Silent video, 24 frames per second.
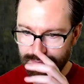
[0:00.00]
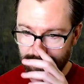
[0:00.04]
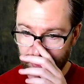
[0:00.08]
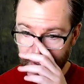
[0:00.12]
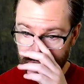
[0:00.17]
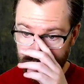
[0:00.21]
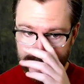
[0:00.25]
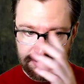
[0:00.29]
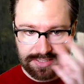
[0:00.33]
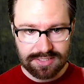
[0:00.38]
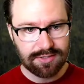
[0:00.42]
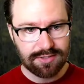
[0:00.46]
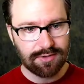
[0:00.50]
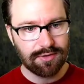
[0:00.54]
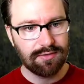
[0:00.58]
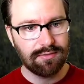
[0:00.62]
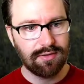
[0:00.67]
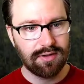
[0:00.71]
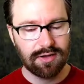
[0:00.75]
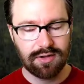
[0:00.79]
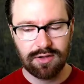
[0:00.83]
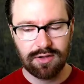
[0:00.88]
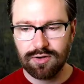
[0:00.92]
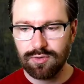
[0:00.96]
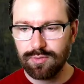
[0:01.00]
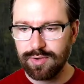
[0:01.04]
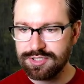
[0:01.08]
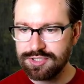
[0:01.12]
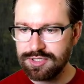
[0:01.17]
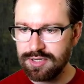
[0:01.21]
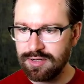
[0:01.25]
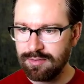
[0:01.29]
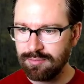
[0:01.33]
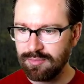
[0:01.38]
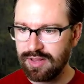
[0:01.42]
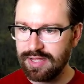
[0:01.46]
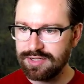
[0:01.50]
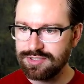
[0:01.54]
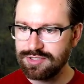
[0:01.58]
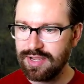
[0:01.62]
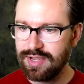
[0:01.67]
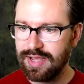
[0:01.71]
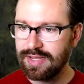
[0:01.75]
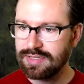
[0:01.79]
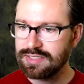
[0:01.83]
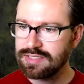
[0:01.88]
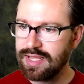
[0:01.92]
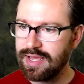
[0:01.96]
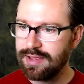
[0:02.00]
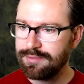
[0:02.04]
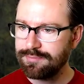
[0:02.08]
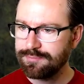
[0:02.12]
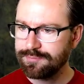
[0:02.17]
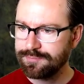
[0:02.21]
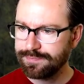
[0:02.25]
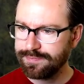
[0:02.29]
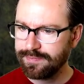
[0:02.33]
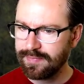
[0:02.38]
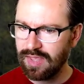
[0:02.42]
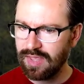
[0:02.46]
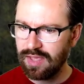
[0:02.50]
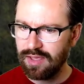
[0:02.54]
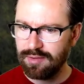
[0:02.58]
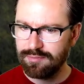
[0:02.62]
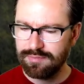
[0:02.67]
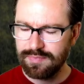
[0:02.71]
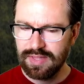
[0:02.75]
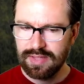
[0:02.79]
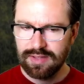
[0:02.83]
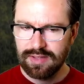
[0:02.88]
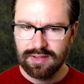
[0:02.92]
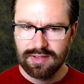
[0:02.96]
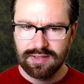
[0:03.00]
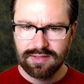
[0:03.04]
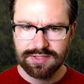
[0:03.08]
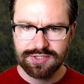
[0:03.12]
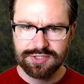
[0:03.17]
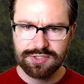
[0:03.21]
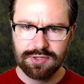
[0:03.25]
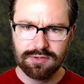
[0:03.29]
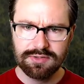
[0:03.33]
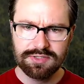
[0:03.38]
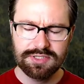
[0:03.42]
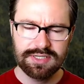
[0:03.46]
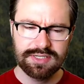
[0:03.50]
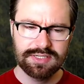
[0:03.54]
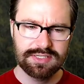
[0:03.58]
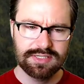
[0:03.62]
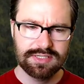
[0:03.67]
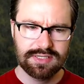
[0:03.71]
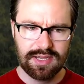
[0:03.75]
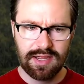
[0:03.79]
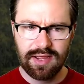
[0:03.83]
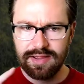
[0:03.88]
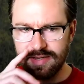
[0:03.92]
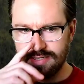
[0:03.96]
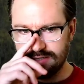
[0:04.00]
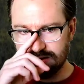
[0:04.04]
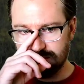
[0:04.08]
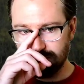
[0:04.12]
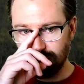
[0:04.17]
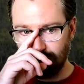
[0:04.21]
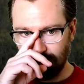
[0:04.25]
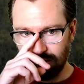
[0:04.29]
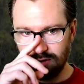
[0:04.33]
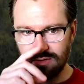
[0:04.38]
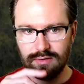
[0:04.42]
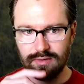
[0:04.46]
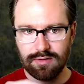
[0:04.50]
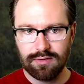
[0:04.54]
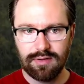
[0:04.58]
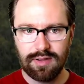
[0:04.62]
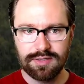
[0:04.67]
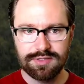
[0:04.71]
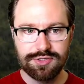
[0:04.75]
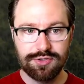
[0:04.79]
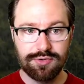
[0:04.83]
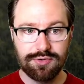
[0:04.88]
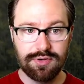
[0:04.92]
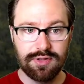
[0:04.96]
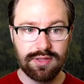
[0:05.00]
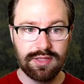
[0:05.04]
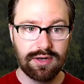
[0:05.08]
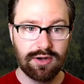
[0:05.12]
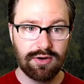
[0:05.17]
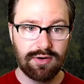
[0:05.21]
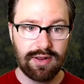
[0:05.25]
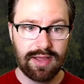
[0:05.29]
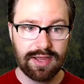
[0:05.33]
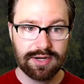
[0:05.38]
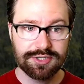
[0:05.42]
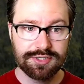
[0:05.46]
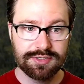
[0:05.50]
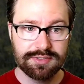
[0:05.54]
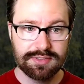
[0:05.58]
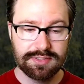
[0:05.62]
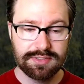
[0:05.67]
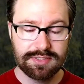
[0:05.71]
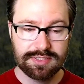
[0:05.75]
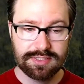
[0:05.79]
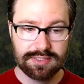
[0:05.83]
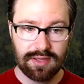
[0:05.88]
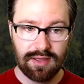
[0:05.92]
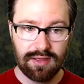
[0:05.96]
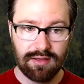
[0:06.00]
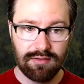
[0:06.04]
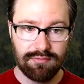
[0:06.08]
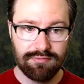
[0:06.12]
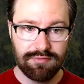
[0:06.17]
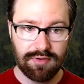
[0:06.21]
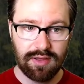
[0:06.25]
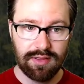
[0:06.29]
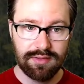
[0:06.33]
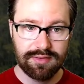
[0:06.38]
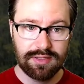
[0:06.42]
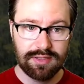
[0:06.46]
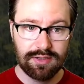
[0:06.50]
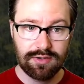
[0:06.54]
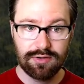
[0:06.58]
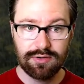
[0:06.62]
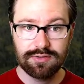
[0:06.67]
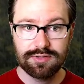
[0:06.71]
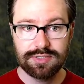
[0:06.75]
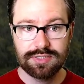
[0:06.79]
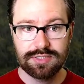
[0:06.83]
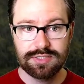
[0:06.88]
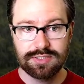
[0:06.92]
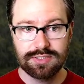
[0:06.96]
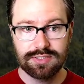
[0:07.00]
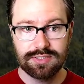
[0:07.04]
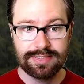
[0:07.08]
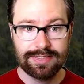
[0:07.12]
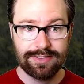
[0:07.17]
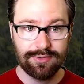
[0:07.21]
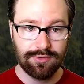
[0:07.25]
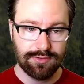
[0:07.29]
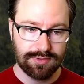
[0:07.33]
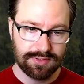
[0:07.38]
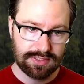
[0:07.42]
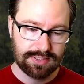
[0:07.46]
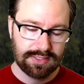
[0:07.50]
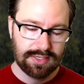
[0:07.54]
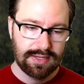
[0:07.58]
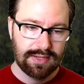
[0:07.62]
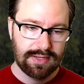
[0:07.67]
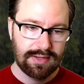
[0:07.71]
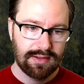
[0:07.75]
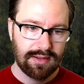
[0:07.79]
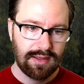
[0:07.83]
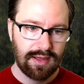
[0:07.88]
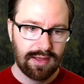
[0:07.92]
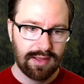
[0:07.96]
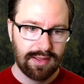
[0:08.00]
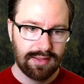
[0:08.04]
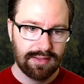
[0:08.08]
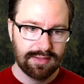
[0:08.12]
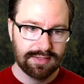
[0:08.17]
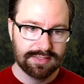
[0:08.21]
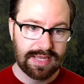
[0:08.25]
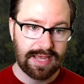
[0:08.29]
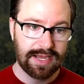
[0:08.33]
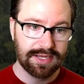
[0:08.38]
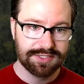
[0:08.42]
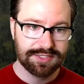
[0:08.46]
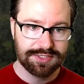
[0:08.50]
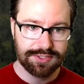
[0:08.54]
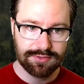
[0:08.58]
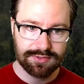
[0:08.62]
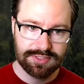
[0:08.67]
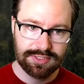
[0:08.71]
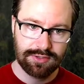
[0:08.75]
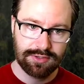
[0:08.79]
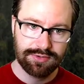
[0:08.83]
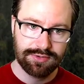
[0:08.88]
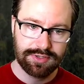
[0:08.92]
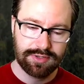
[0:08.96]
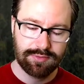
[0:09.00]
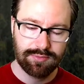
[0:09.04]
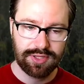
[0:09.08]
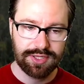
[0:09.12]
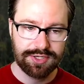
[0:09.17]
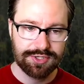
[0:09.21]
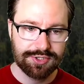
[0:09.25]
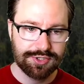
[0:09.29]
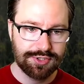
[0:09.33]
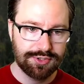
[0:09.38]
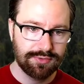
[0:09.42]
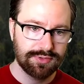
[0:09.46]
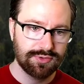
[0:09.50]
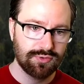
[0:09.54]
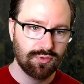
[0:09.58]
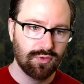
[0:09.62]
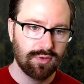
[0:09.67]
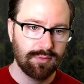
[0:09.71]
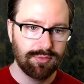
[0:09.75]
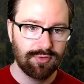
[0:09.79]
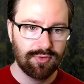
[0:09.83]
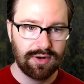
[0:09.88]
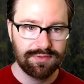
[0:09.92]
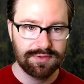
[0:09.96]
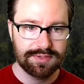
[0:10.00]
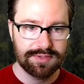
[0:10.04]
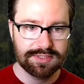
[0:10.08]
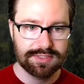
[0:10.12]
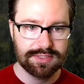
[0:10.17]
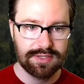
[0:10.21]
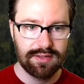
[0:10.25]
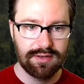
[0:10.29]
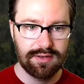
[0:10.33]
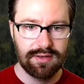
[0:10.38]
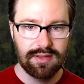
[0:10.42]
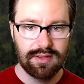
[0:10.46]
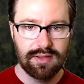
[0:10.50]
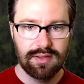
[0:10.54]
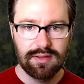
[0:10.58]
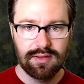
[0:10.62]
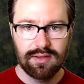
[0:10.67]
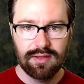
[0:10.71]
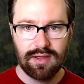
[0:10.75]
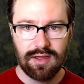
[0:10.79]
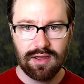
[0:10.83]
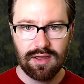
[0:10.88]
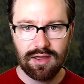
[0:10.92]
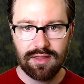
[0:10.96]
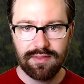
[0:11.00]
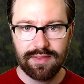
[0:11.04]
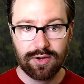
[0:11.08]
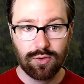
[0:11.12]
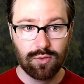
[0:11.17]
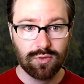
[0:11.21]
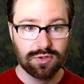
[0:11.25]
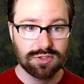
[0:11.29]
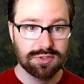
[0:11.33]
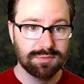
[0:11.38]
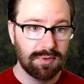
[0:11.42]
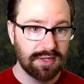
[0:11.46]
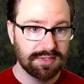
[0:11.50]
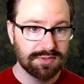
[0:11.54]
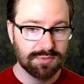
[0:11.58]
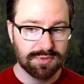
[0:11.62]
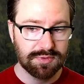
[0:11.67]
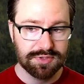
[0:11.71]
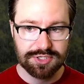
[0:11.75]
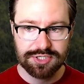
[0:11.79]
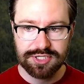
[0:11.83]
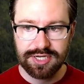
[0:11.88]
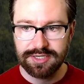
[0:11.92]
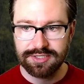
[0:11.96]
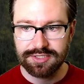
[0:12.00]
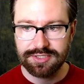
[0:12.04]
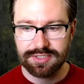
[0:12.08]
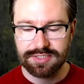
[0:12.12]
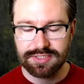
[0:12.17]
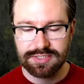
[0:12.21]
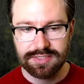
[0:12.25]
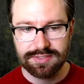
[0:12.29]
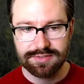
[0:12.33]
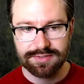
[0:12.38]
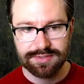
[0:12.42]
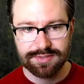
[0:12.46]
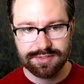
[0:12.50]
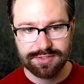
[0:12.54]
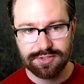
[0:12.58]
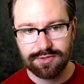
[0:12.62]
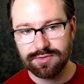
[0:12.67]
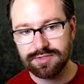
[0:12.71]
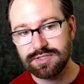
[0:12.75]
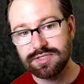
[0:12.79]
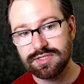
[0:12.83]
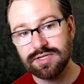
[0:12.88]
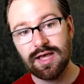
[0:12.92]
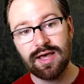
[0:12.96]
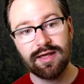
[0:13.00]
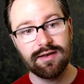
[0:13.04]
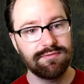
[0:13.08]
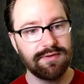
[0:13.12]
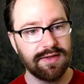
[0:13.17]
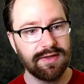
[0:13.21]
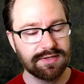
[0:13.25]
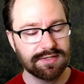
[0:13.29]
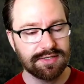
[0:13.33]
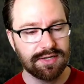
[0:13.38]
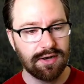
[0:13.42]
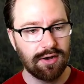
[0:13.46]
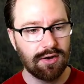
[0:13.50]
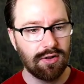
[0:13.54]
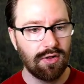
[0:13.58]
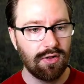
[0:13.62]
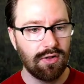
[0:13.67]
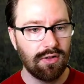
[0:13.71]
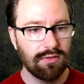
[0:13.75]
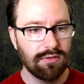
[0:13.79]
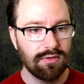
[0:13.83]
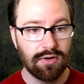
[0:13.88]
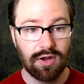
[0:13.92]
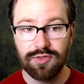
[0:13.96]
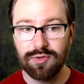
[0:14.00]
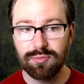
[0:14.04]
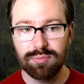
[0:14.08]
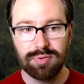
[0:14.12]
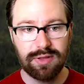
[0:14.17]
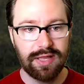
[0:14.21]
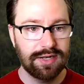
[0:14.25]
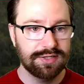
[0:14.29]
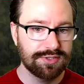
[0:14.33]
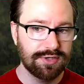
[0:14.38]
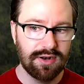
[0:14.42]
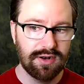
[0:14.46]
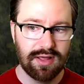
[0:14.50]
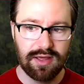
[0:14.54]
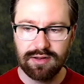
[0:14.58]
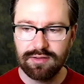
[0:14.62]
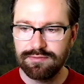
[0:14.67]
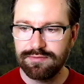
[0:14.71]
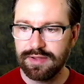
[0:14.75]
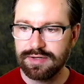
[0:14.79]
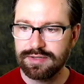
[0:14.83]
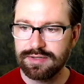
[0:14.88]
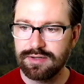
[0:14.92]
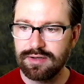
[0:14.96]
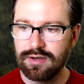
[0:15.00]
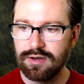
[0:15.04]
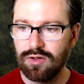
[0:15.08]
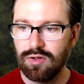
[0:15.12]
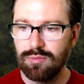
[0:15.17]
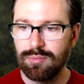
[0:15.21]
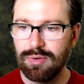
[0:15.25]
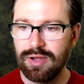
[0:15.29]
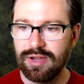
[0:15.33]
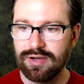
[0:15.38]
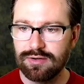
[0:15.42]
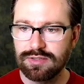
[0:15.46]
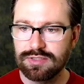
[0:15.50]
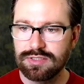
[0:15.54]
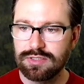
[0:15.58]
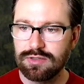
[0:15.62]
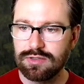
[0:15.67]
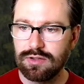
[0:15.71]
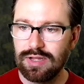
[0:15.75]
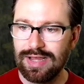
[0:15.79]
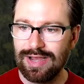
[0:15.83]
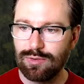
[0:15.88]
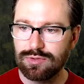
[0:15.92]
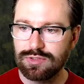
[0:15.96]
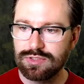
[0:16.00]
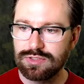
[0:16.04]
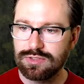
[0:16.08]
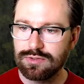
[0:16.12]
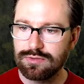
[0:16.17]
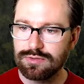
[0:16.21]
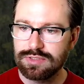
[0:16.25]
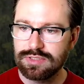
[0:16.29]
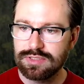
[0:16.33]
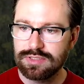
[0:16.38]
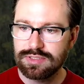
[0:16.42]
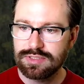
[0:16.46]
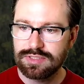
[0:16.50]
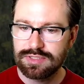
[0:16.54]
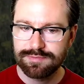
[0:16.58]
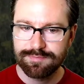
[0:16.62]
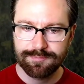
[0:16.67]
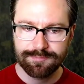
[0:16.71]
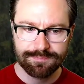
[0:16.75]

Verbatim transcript: But that's still a good question. I'm glad you asked that. Um, the solstice uh, is more uh, due to the interactions of uh, the Earth's tilt, uh, its axial tilt in relation to its orbit around the sun. Uh, that corresponds with the changing seasons, so it's not affected at all. Our other planets are not affected at all by our, our solstice.